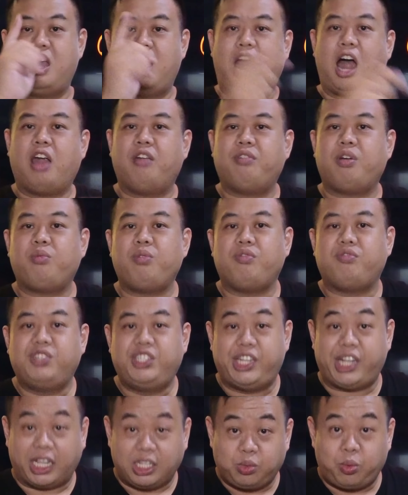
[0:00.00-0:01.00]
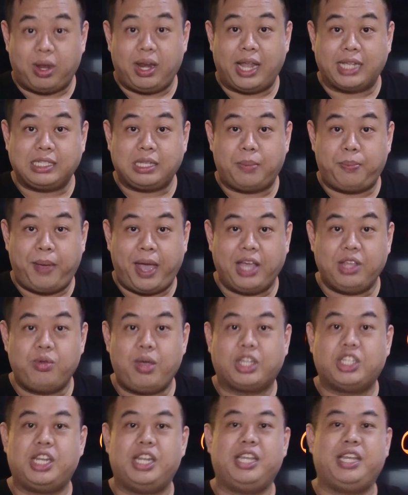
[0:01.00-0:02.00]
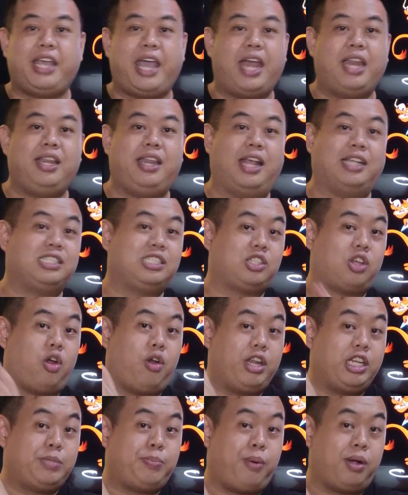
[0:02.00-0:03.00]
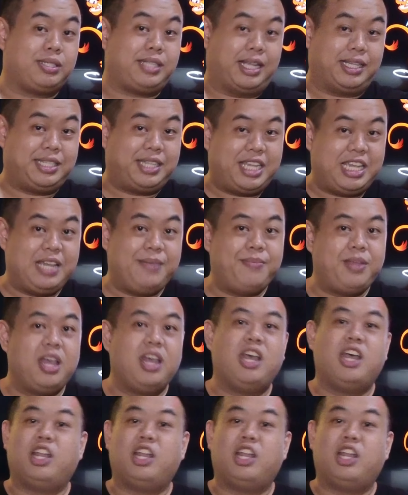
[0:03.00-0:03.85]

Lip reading: However, with just 1 lesser pack, you actually get that storage box that's themed,